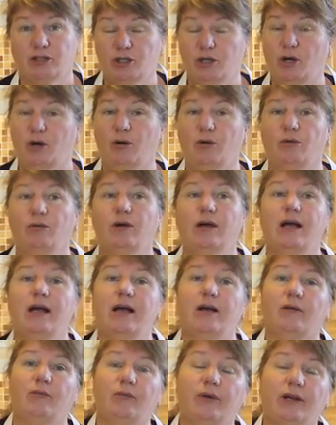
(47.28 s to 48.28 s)
dough
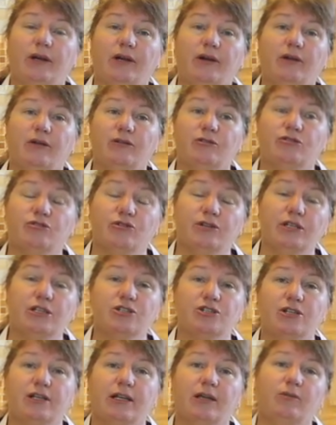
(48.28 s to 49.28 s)
where
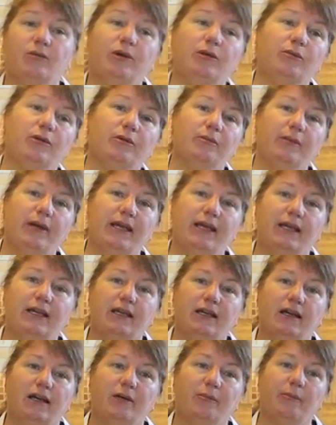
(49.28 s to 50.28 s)
traditionally we will
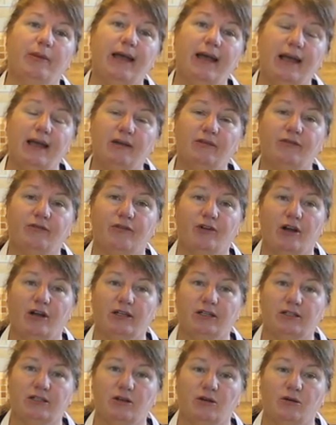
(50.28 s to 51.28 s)
make a pan
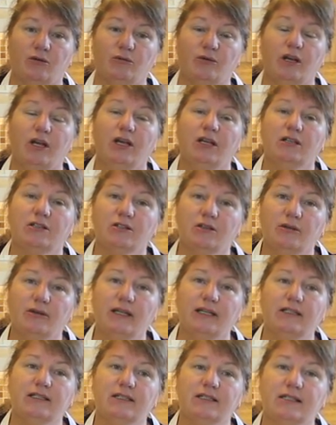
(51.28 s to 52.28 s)
fried dough. So
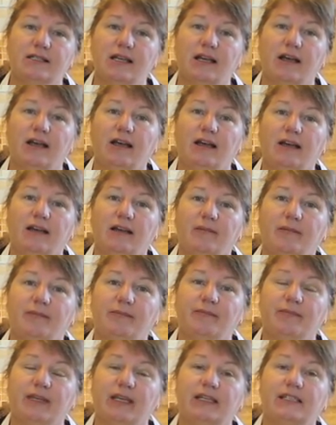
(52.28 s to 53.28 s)
let's
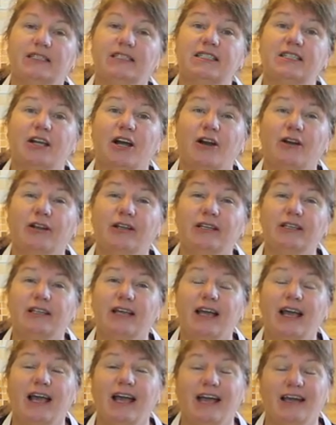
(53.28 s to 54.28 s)
get started
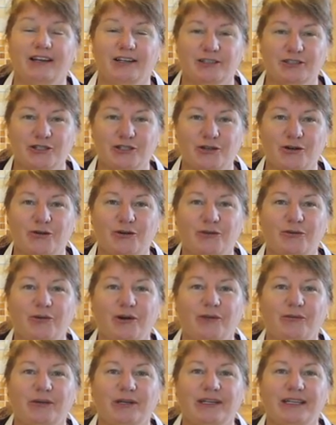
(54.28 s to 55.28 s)
and I'll show you
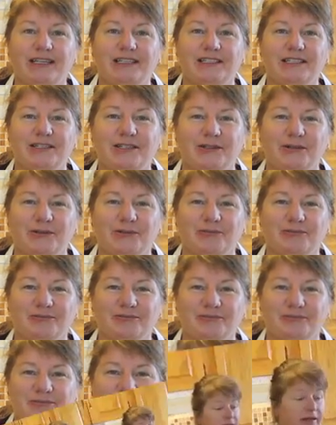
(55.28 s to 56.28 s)
what we need to do.
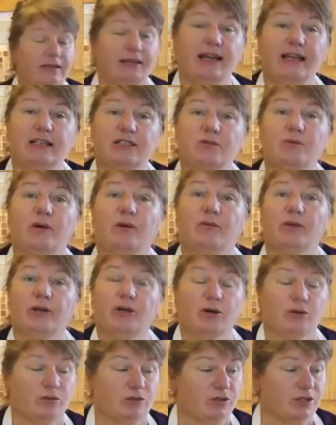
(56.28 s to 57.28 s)
Okay, next what we're
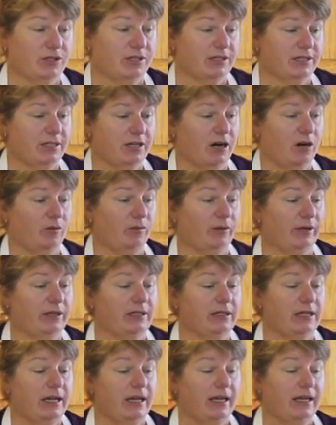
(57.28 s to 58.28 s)
going to start
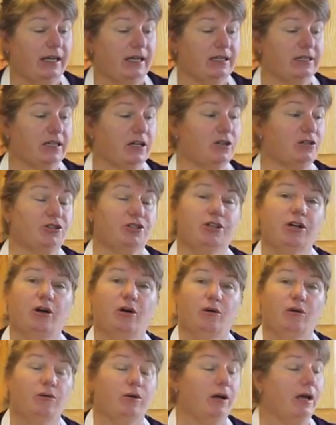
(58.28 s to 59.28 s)
with is our
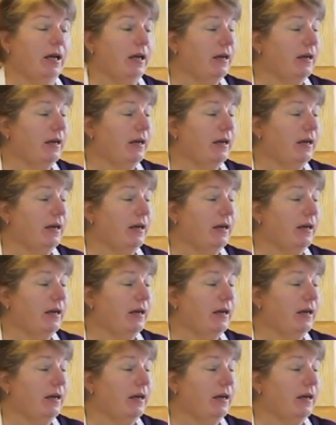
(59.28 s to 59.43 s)
dough.